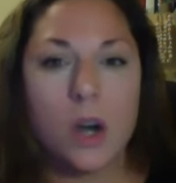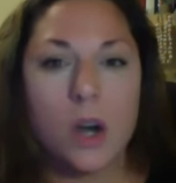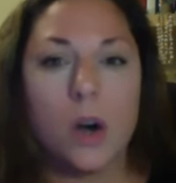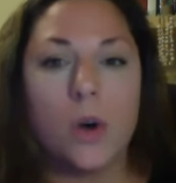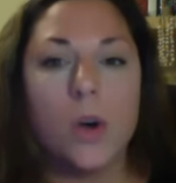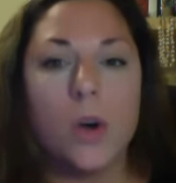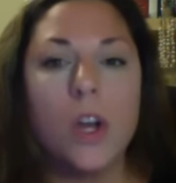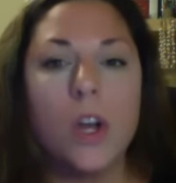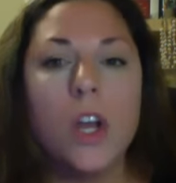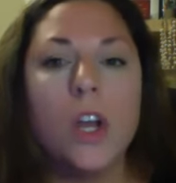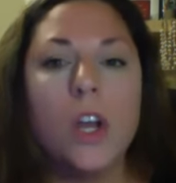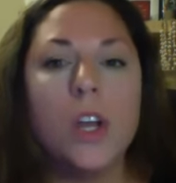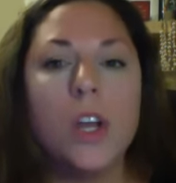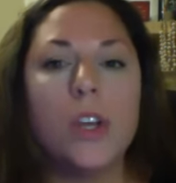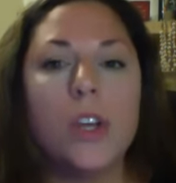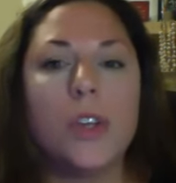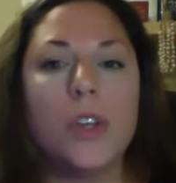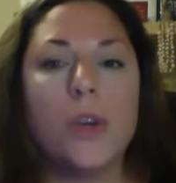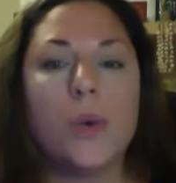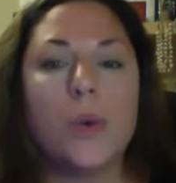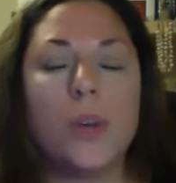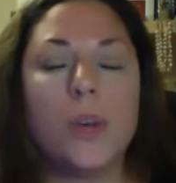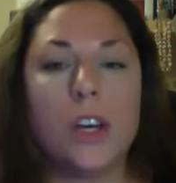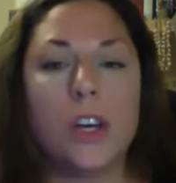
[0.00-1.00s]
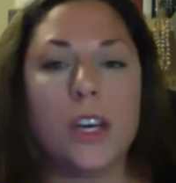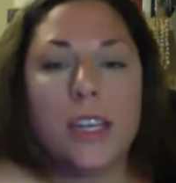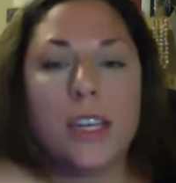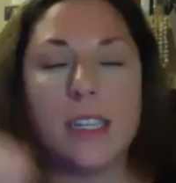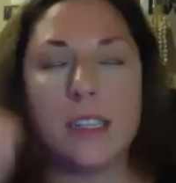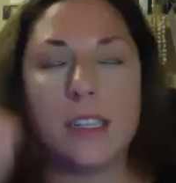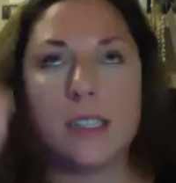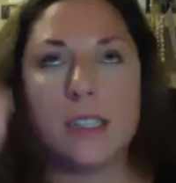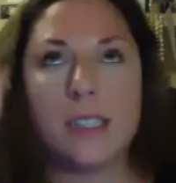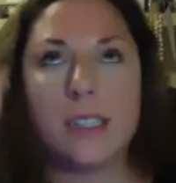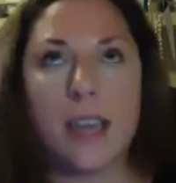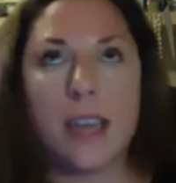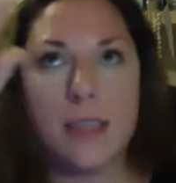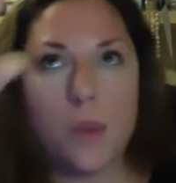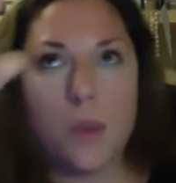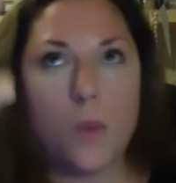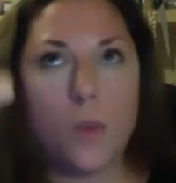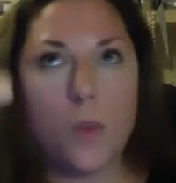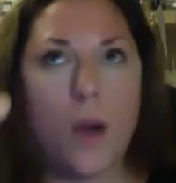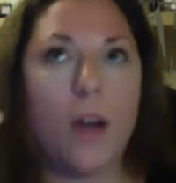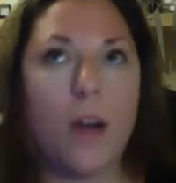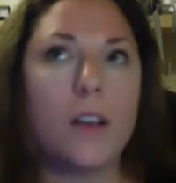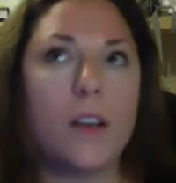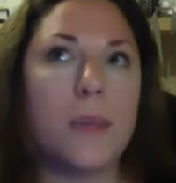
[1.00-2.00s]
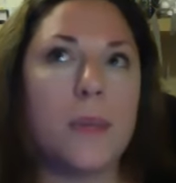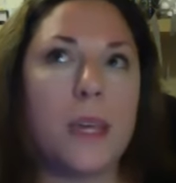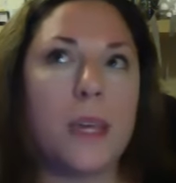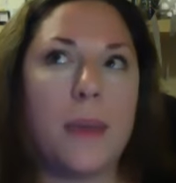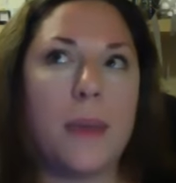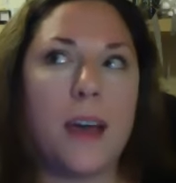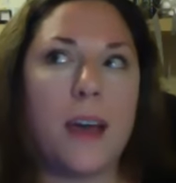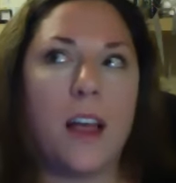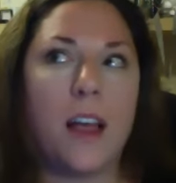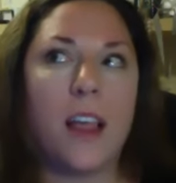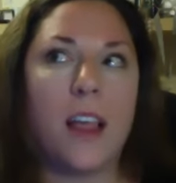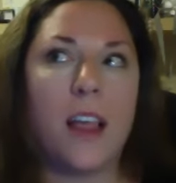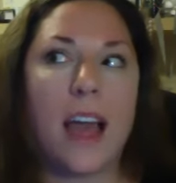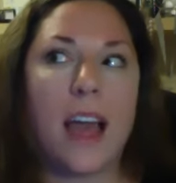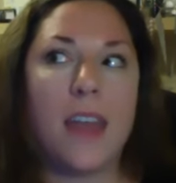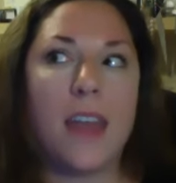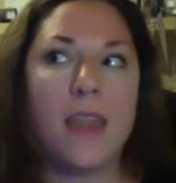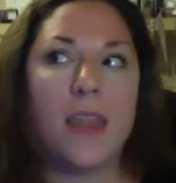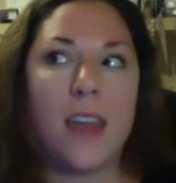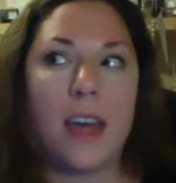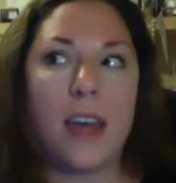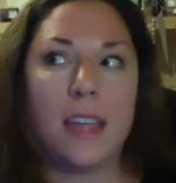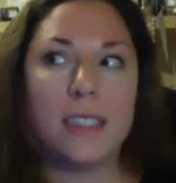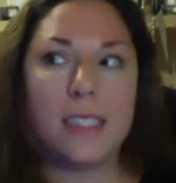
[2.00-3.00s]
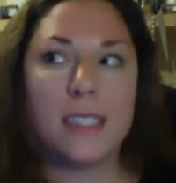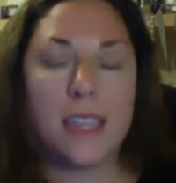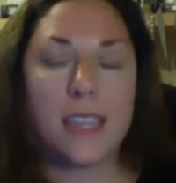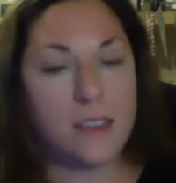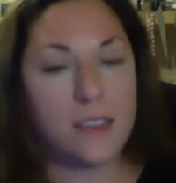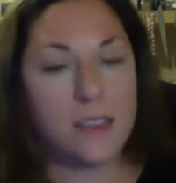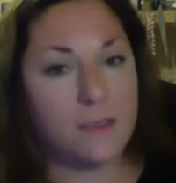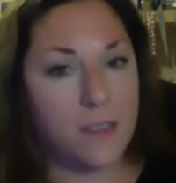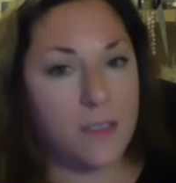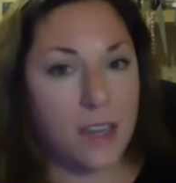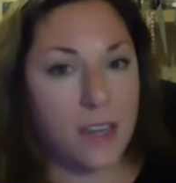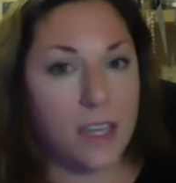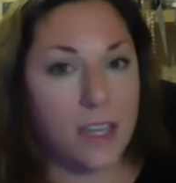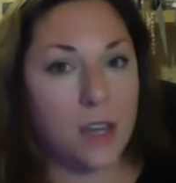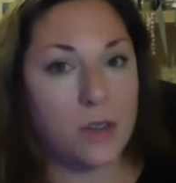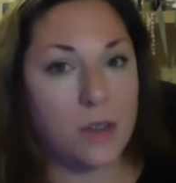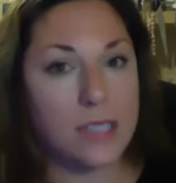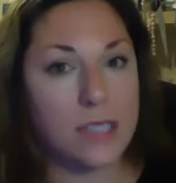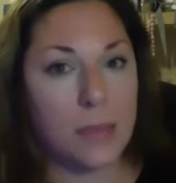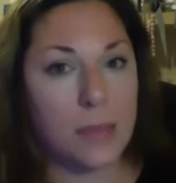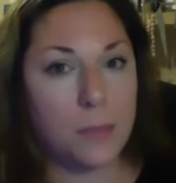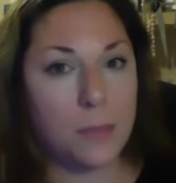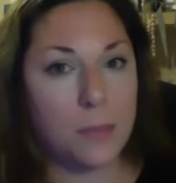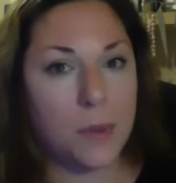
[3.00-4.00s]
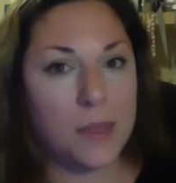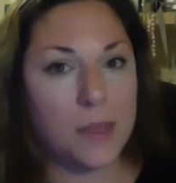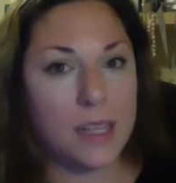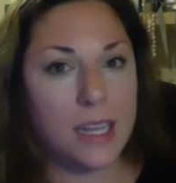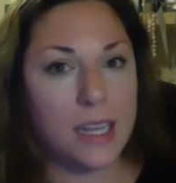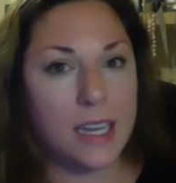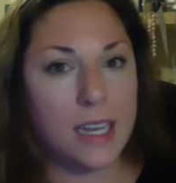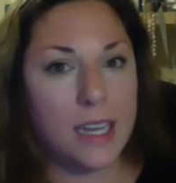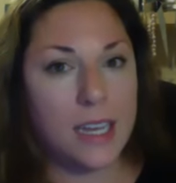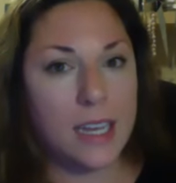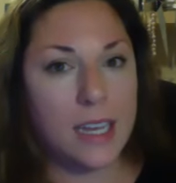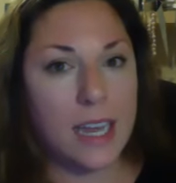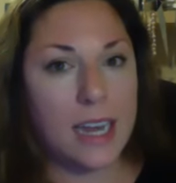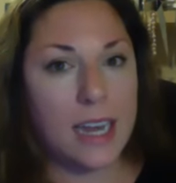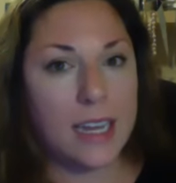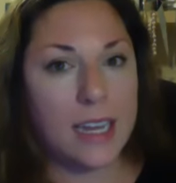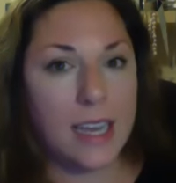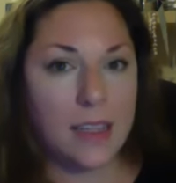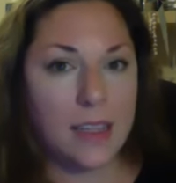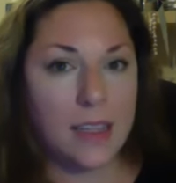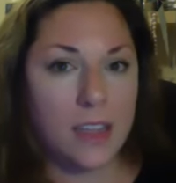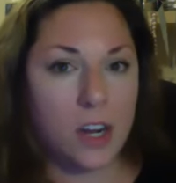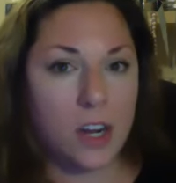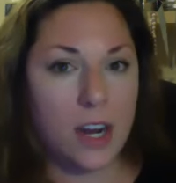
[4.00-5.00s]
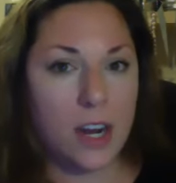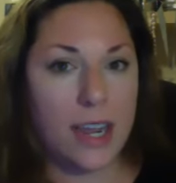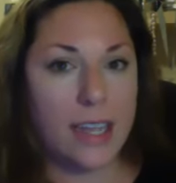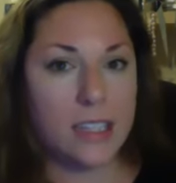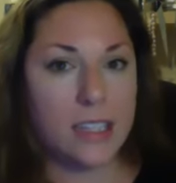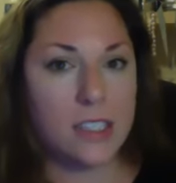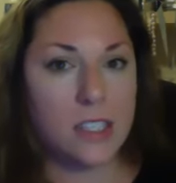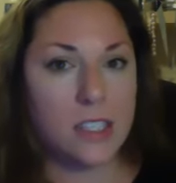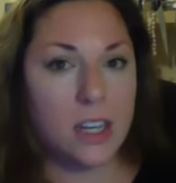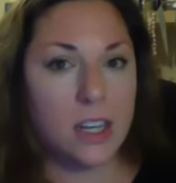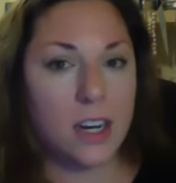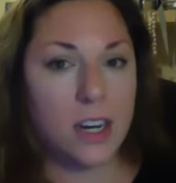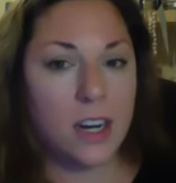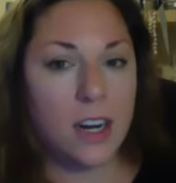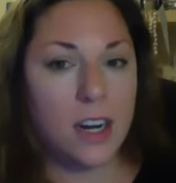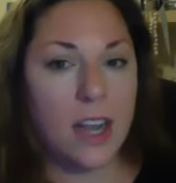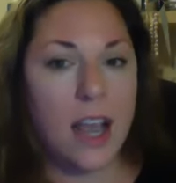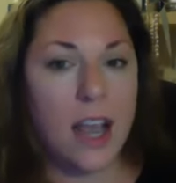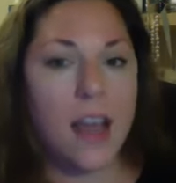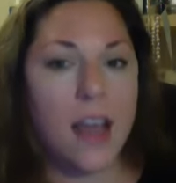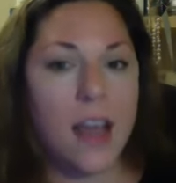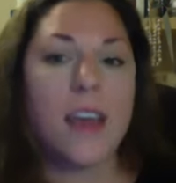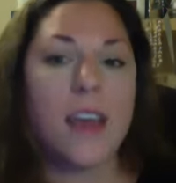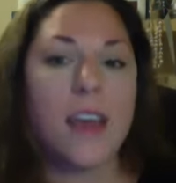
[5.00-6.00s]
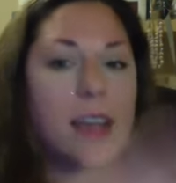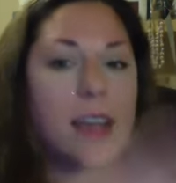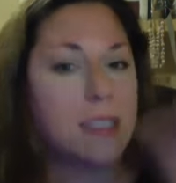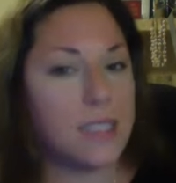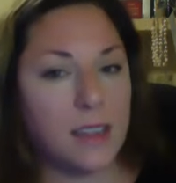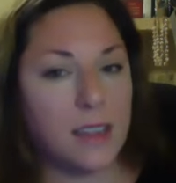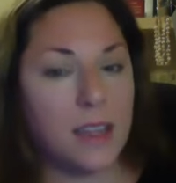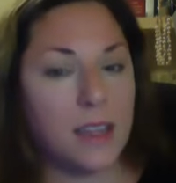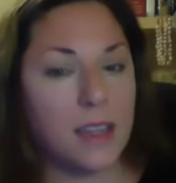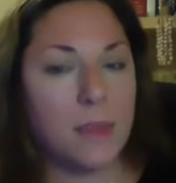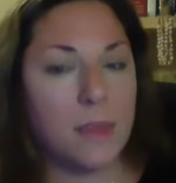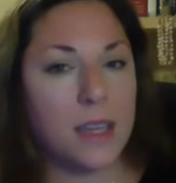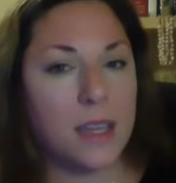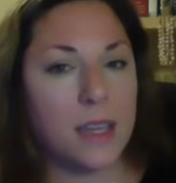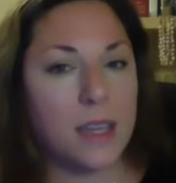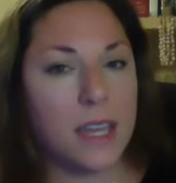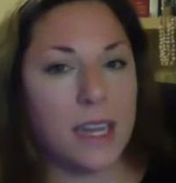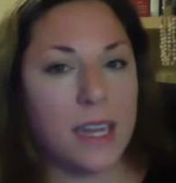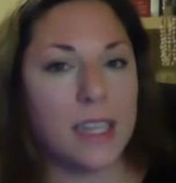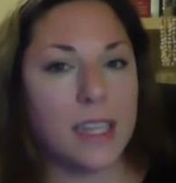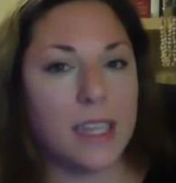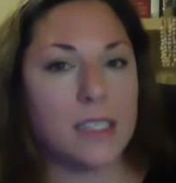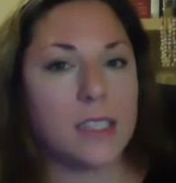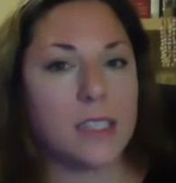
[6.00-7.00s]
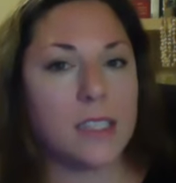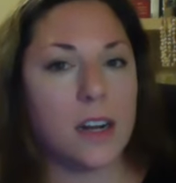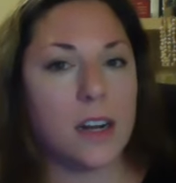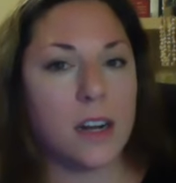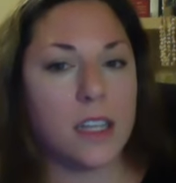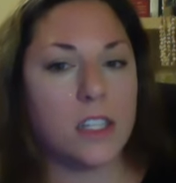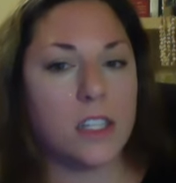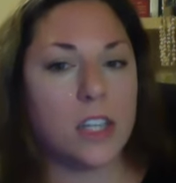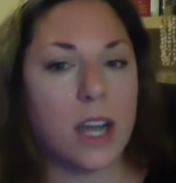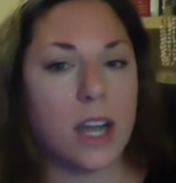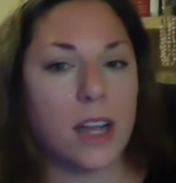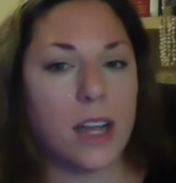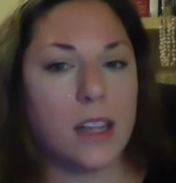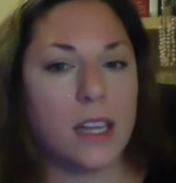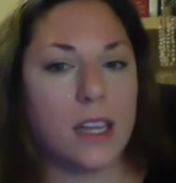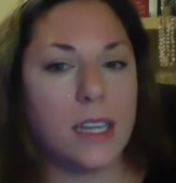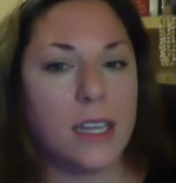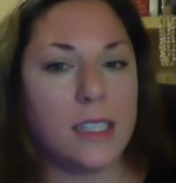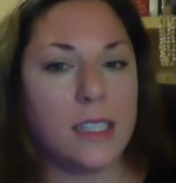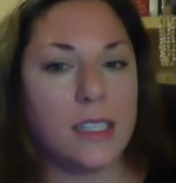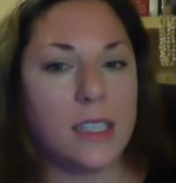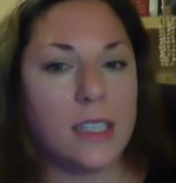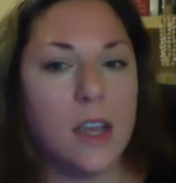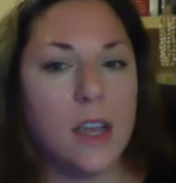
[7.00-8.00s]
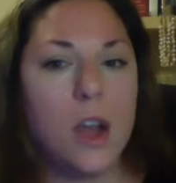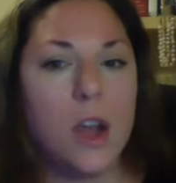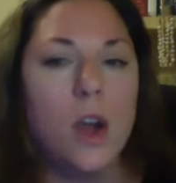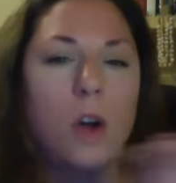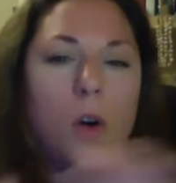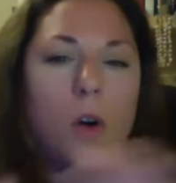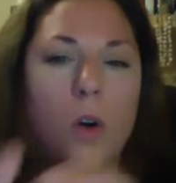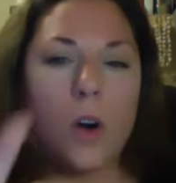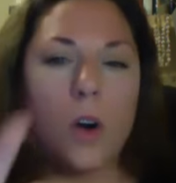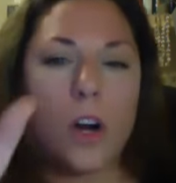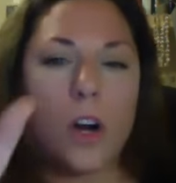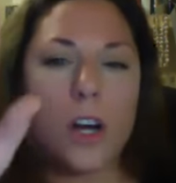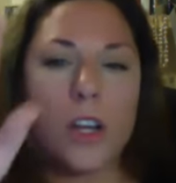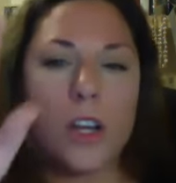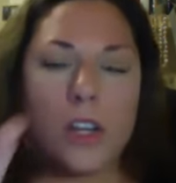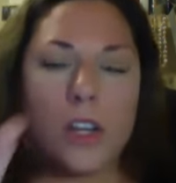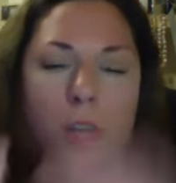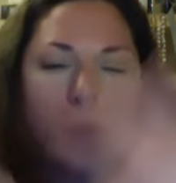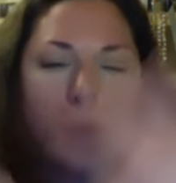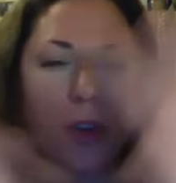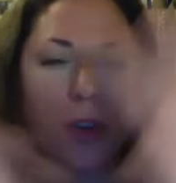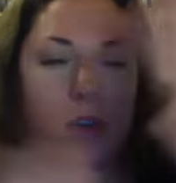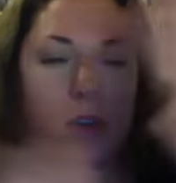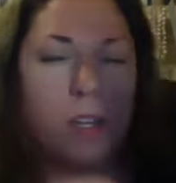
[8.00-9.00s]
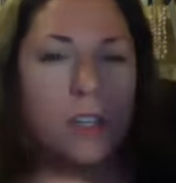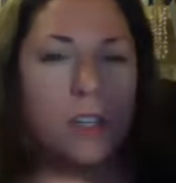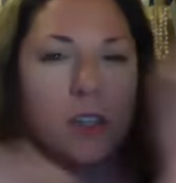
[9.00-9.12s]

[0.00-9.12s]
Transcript: So you could send the welcome email and then send the video separately and get their answer and then send them the Getting Started checklist. Or, you